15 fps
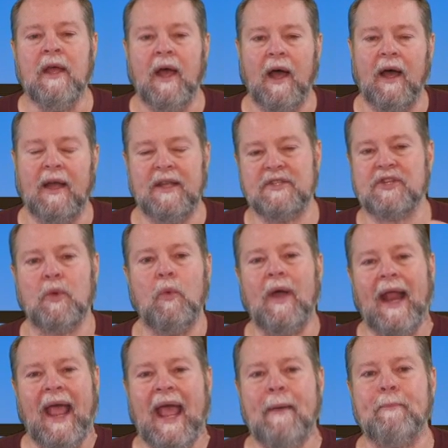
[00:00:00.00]
Uh, so,
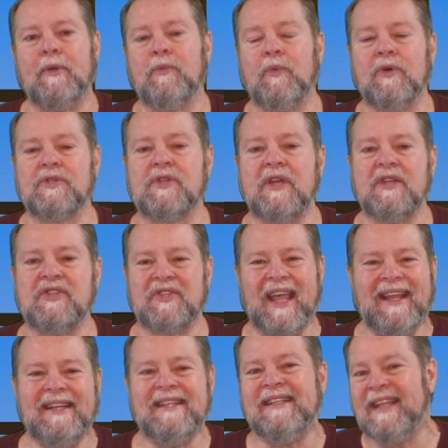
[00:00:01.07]
what happened was uh,
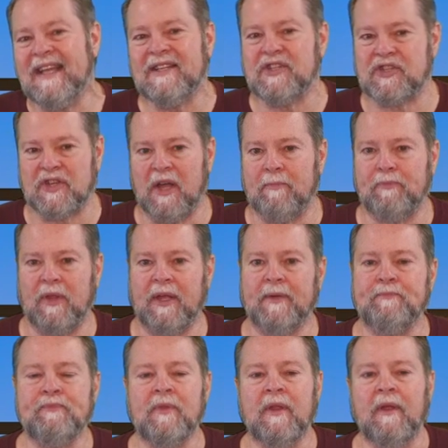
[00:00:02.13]
Satan did
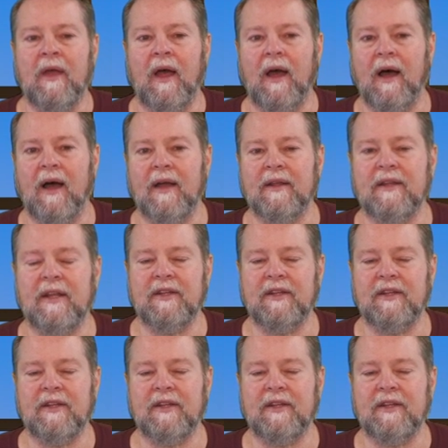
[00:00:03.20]
something uh,